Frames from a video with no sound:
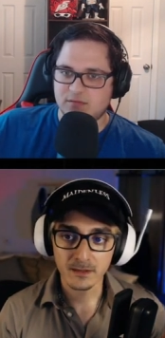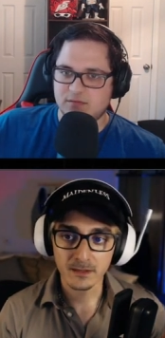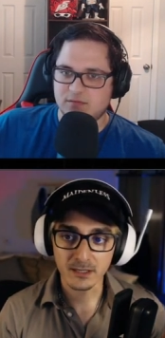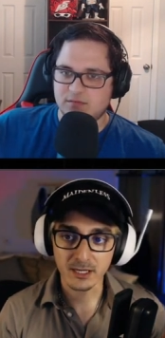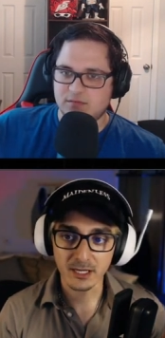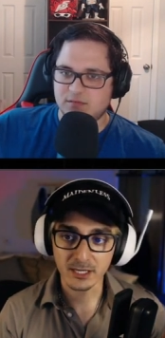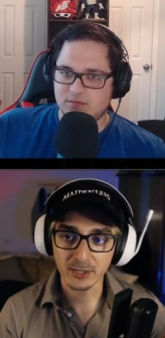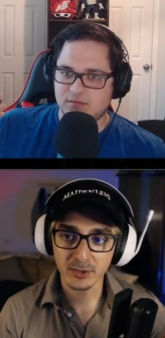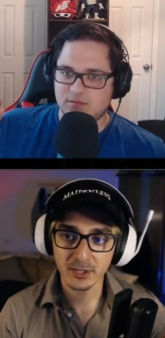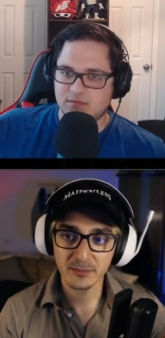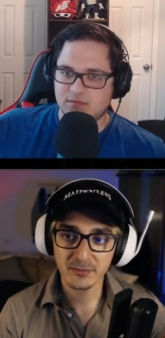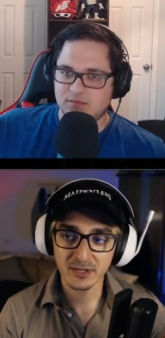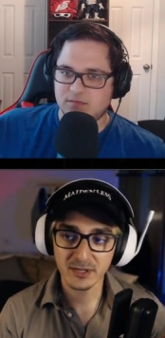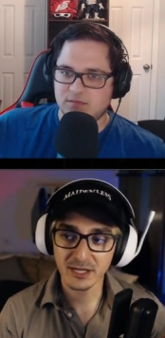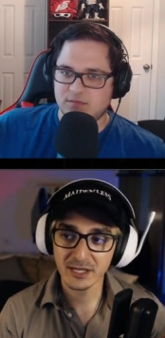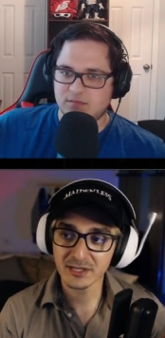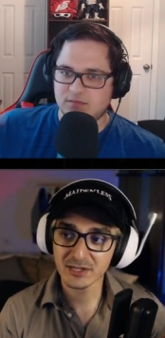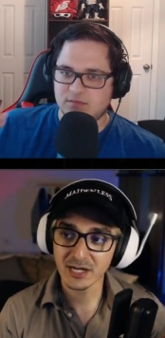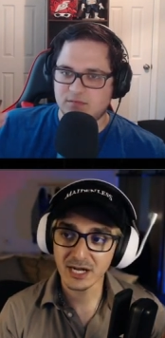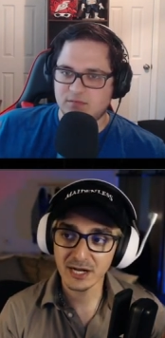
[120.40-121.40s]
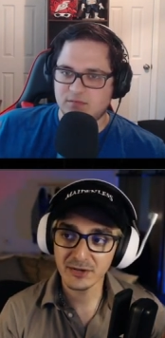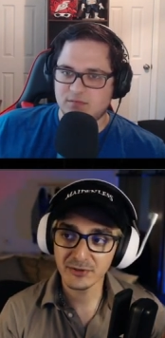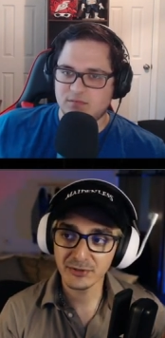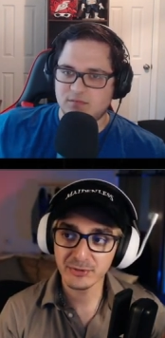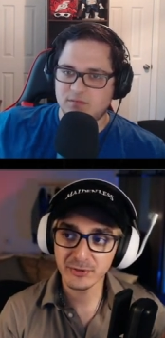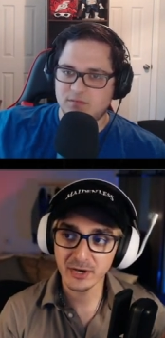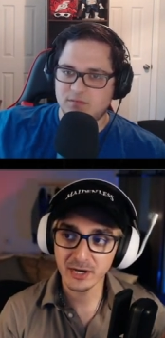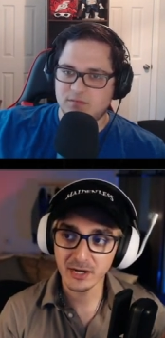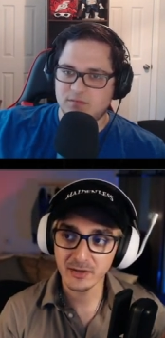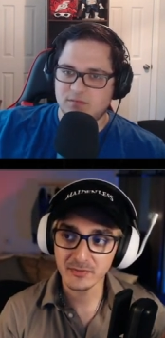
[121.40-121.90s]
Speaker 1: Uh, I I
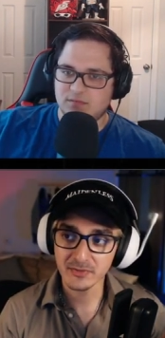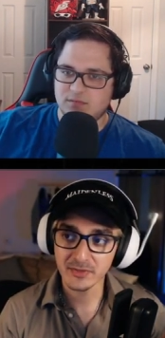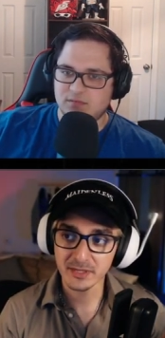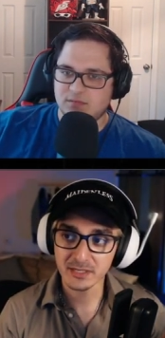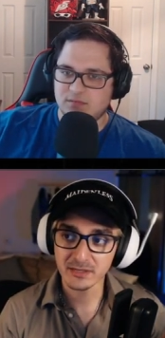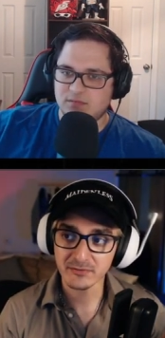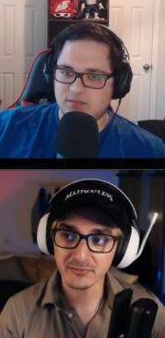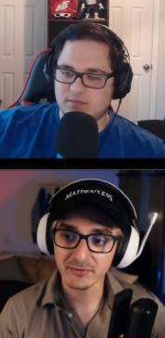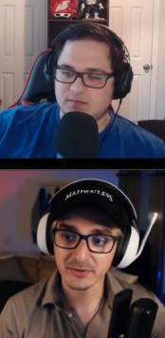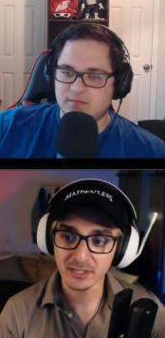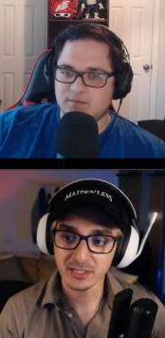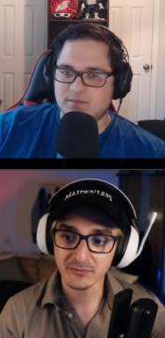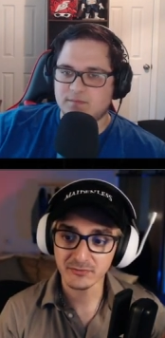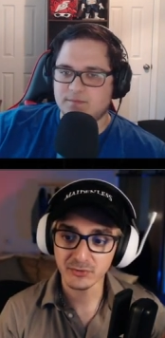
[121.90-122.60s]
thought that if like